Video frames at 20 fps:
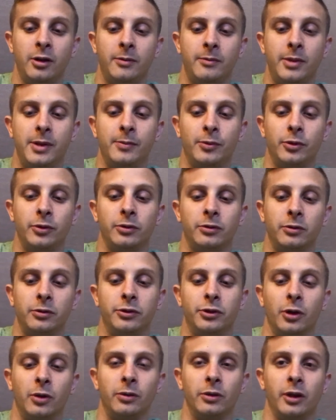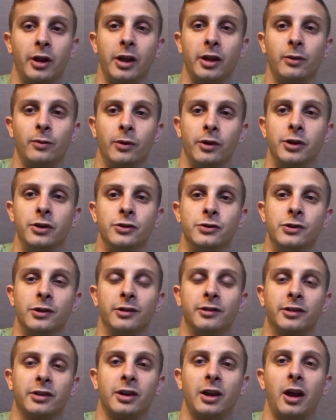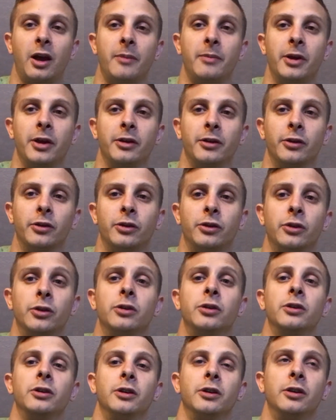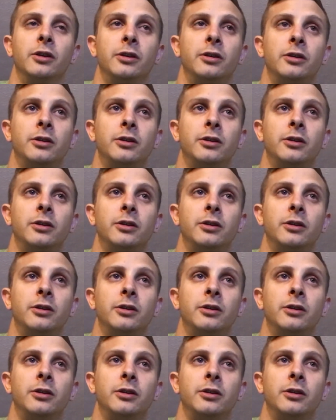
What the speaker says: people don't like when you just comment good,